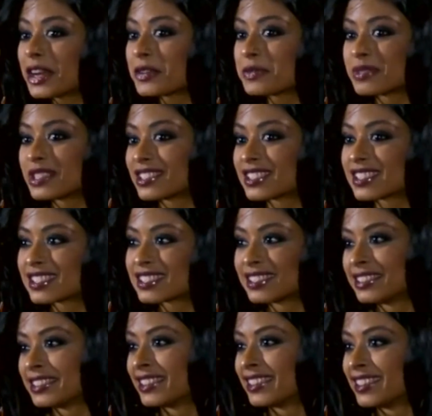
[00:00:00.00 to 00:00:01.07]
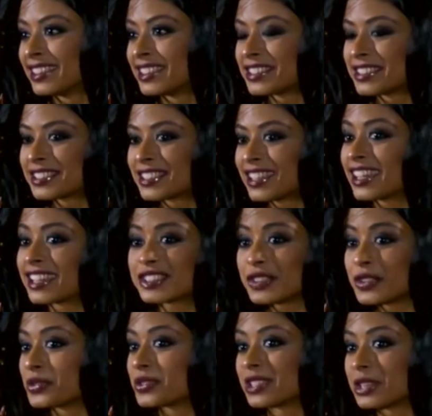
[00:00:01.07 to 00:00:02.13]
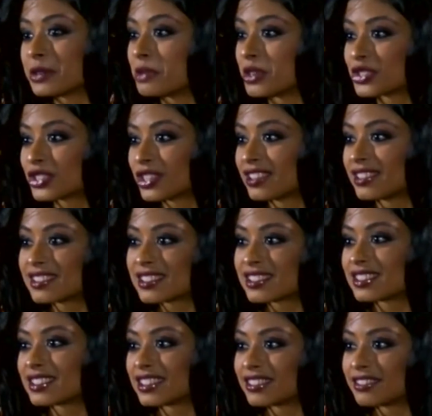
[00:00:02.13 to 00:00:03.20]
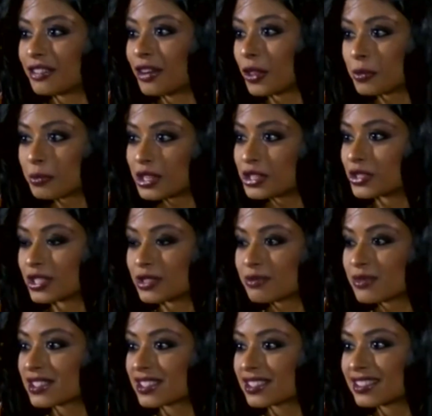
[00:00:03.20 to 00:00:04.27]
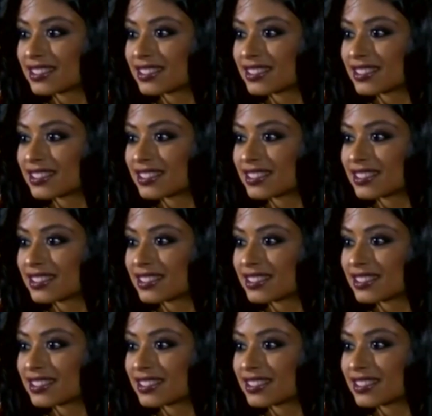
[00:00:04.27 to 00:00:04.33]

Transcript: helped me just, I guess, lose inhibitions and to follow my dreams.